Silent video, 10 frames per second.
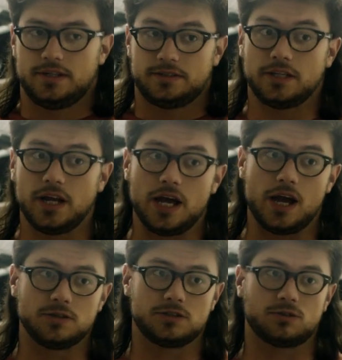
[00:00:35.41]
Today,
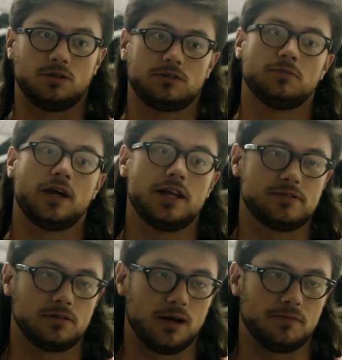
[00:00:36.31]
I was scrolling through my
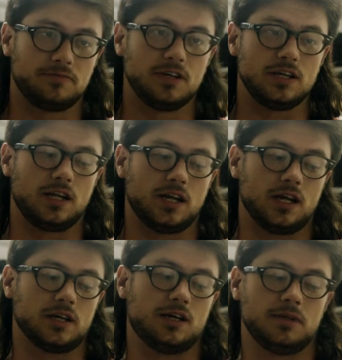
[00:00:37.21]
Instagram feed and I
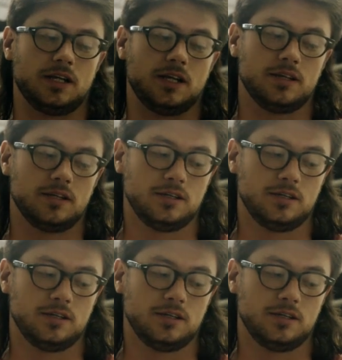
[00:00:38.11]
commented